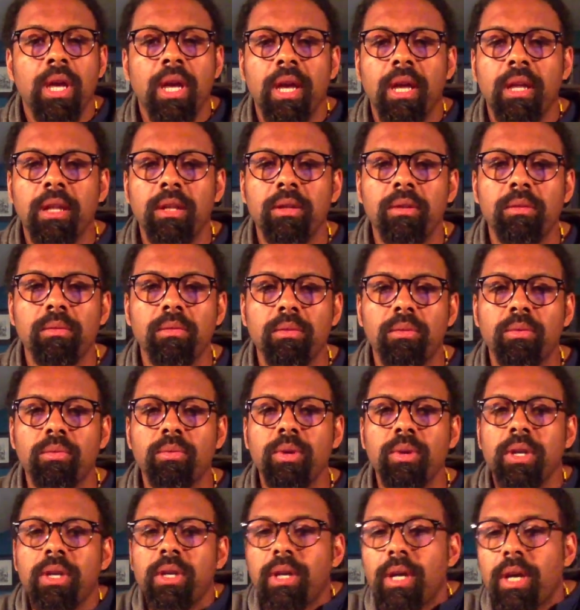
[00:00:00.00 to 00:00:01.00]
And
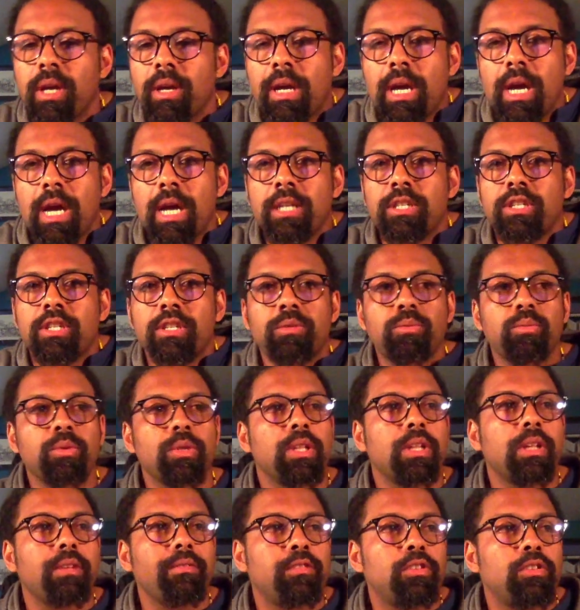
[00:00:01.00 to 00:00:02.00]
three, I just would
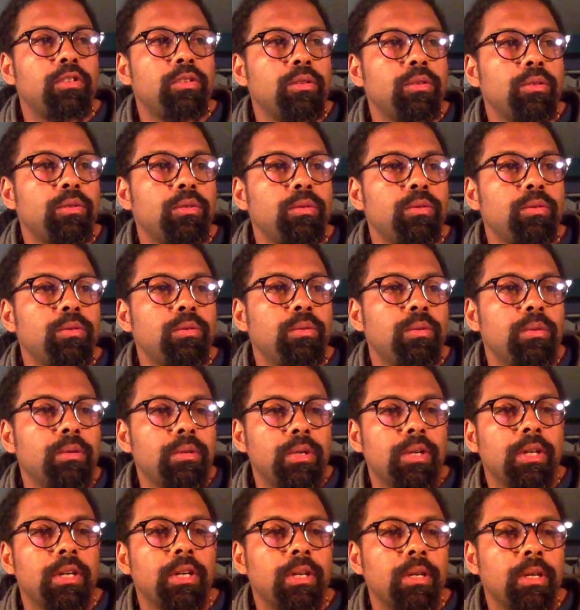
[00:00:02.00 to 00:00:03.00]
love to
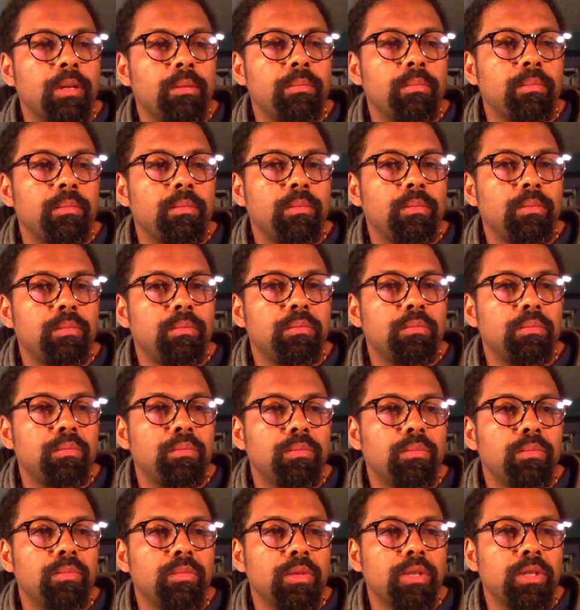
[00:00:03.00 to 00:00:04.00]

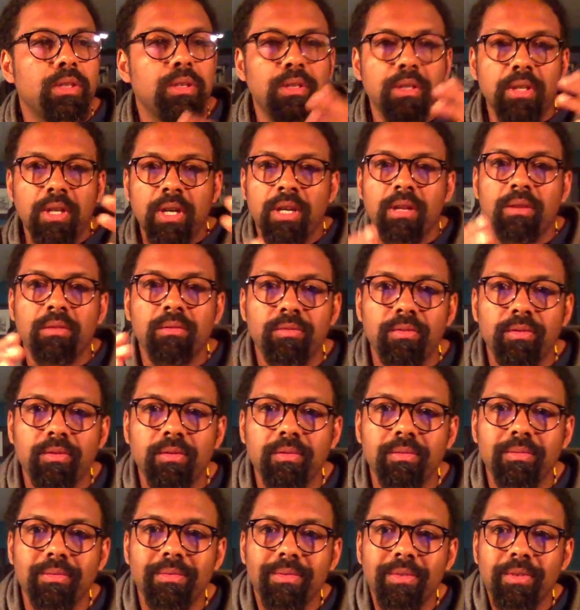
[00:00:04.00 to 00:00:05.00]
kind of
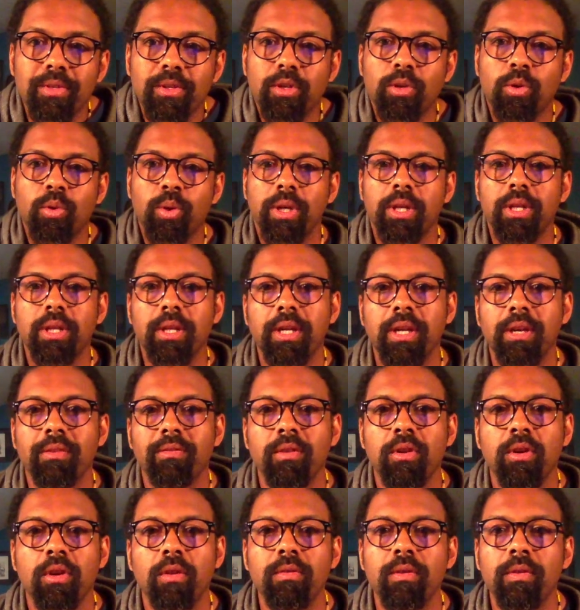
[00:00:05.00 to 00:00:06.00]
quickly give
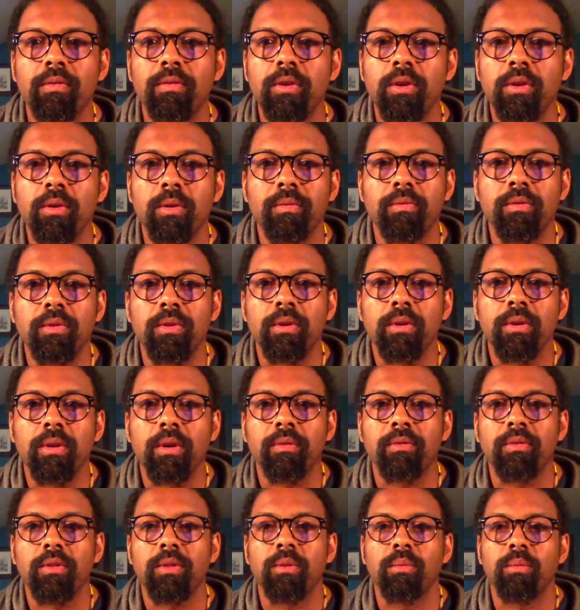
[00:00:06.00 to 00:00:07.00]
an overview of
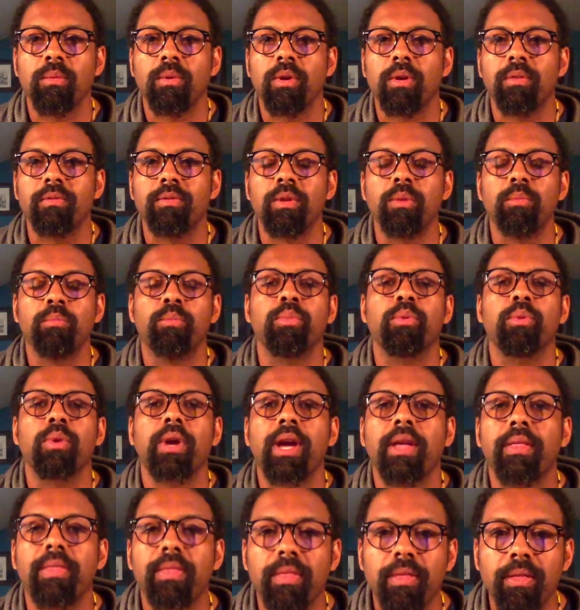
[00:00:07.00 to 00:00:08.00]
the
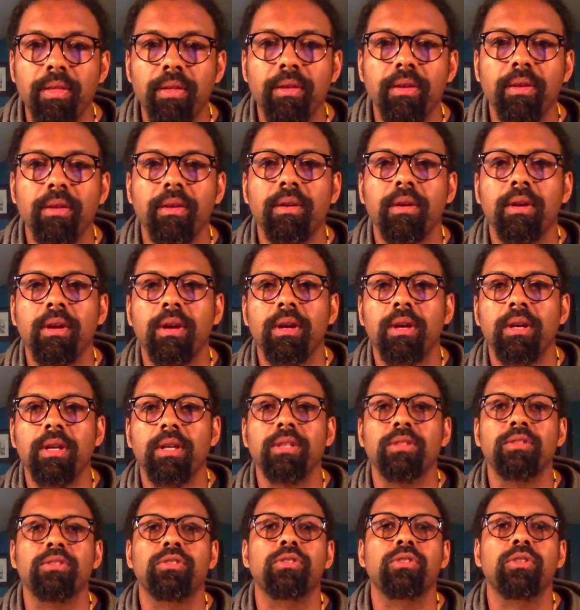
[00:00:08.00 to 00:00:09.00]
breadth
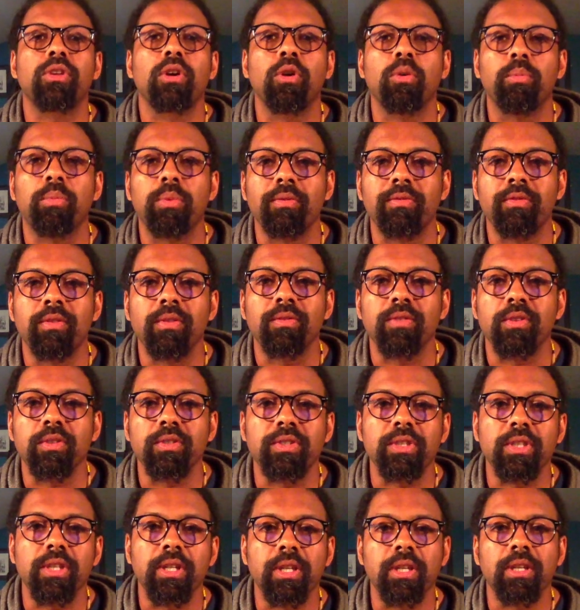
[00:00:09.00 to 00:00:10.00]
and scope of
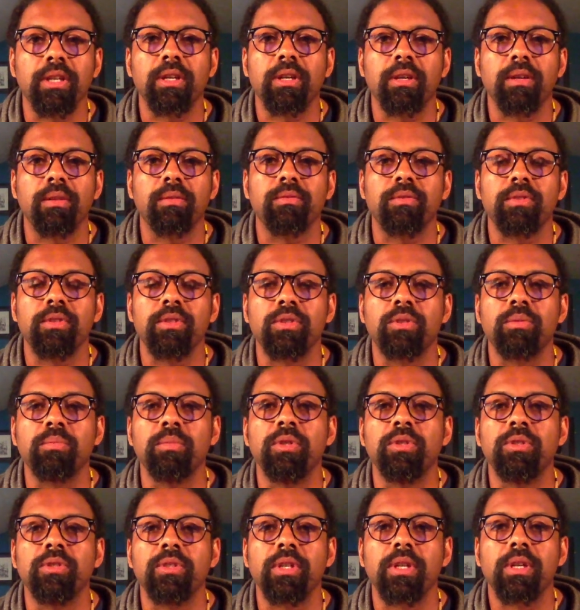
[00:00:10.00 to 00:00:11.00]
diversity of this
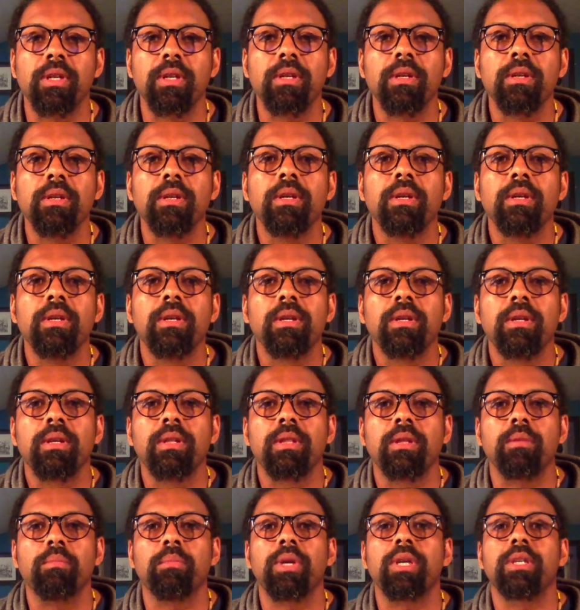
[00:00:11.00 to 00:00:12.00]
music
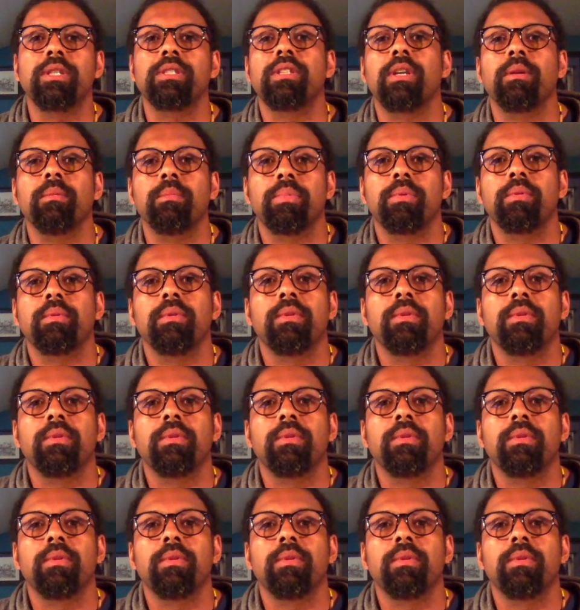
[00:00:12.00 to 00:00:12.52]
that makes up